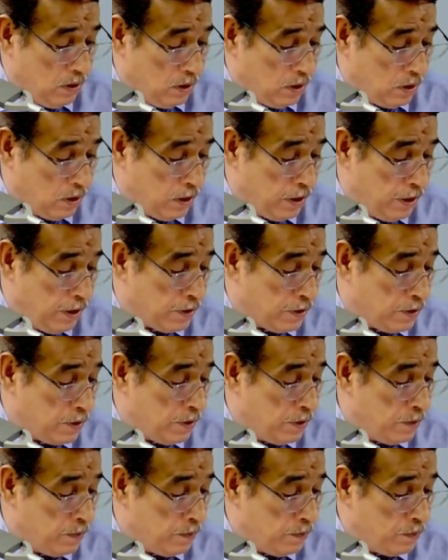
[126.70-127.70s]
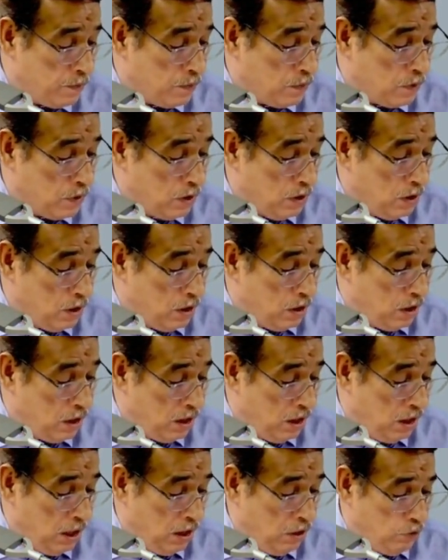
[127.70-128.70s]
Correct?
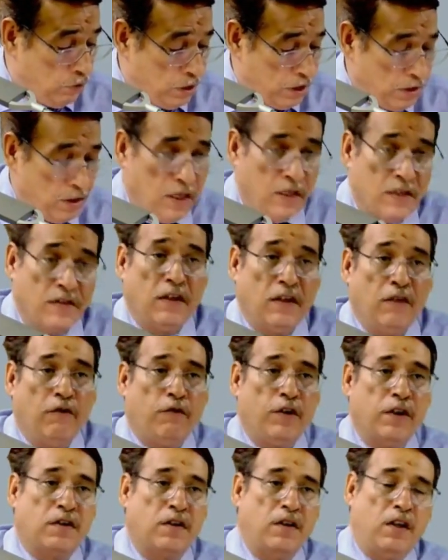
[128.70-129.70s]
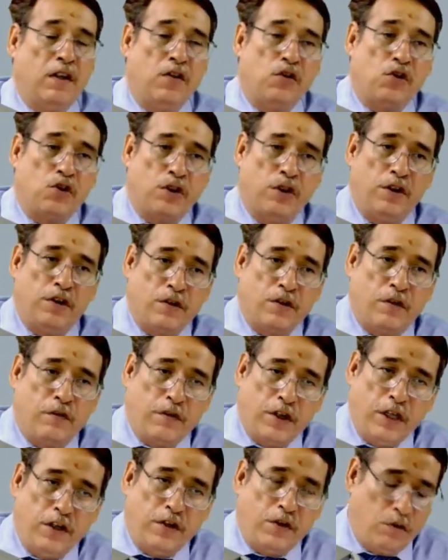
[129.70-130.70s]
E1 has invested in shares of
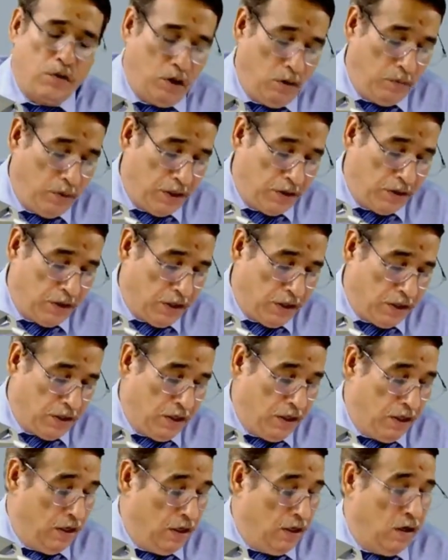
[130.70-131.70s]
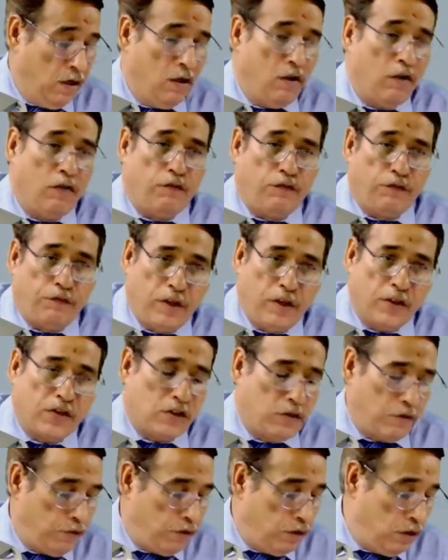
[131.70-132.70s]
E2 Limited. First
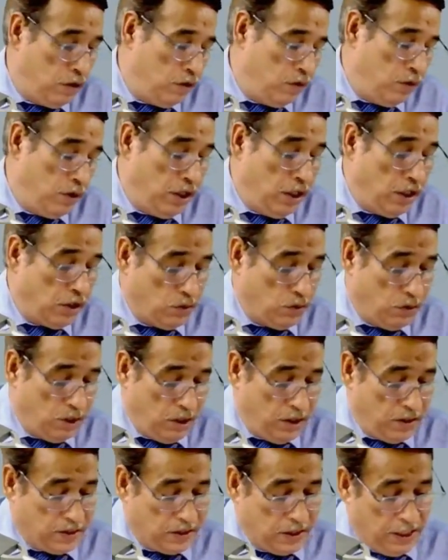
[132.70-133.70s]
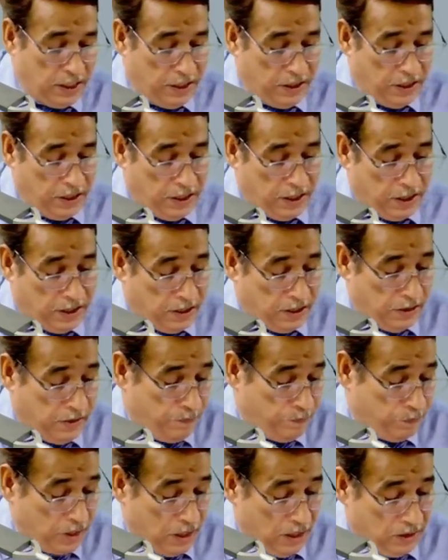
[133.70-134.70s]
of all, you need to understand that
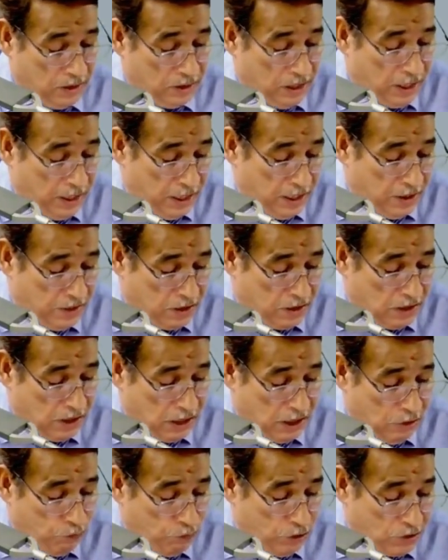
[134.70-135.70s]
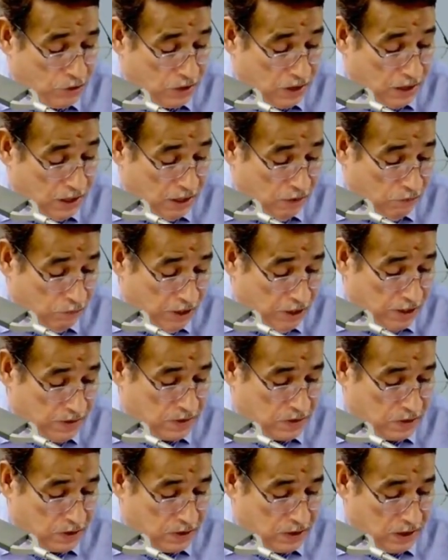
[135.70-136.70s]
the entity which
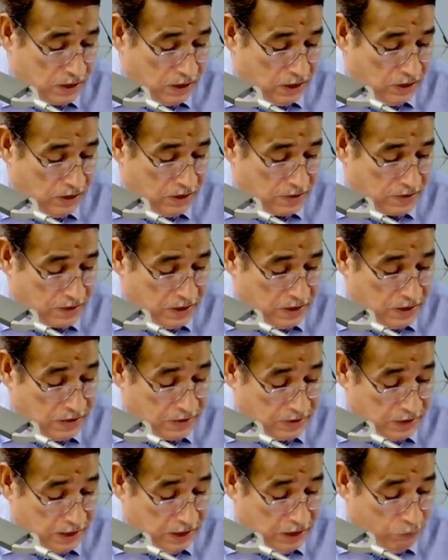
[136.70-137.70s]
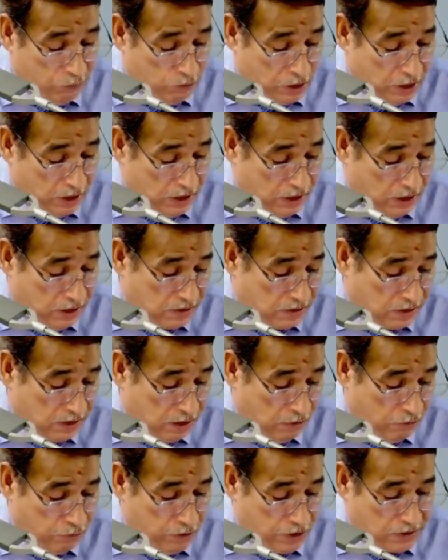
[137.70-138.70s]
invests, in this case E1 is
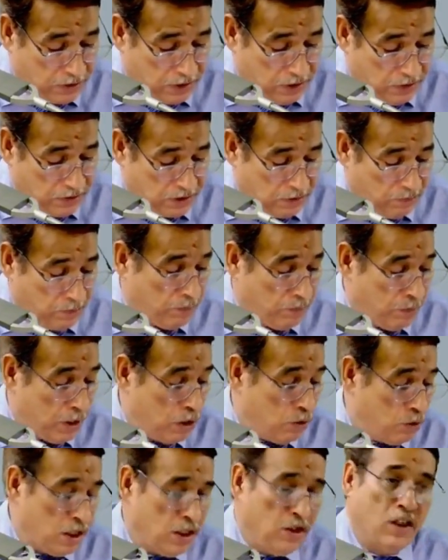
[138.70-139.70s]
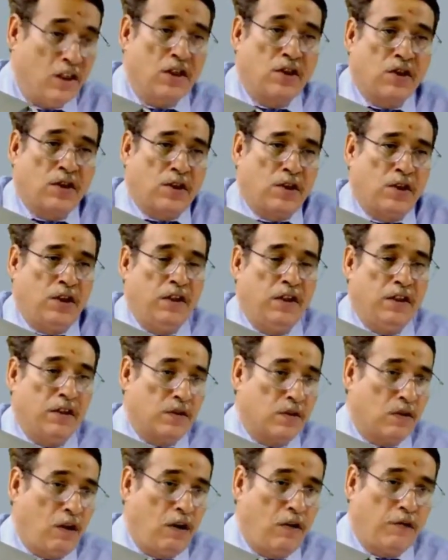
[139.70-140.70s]
investing some amount in the
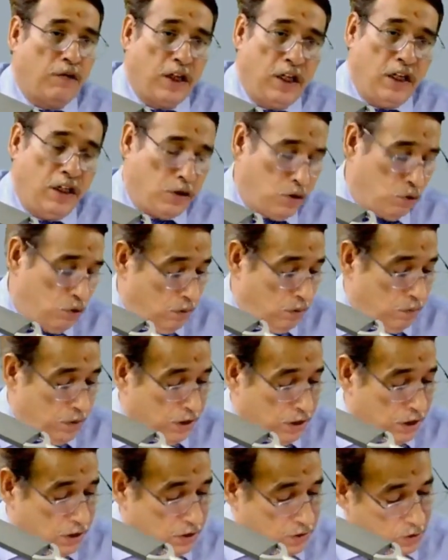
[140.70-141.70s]
shares of E2 Limited.